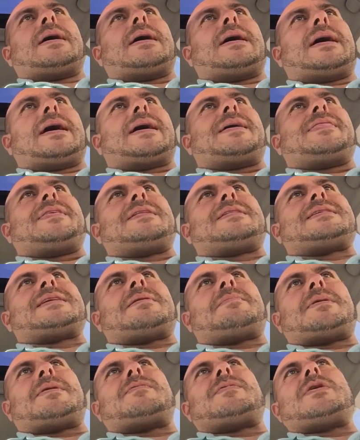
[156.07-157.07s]
Uh, at the
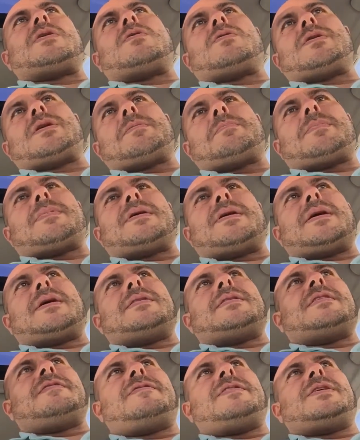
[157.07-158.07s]
time I'm recording
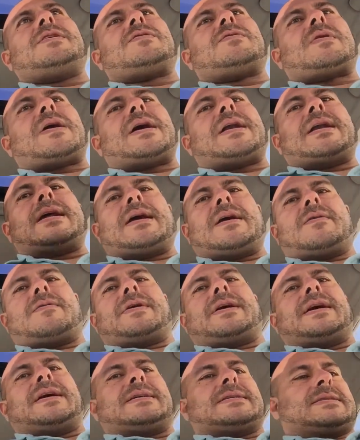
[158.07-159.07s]
uh, this video right
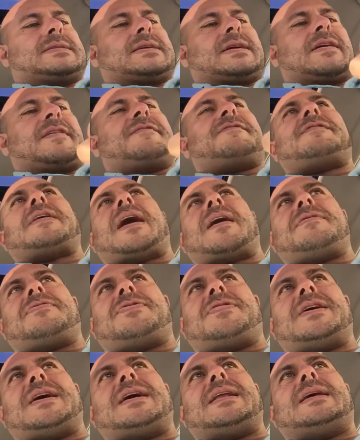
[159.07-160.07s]
now, it's uh,
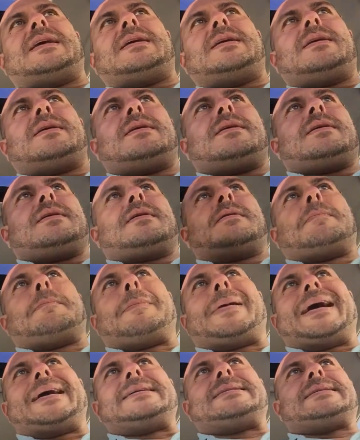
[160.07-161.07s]
5.30
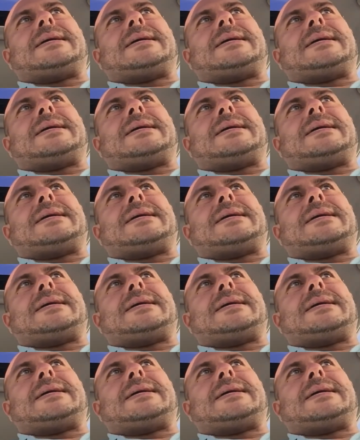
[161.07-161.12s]
my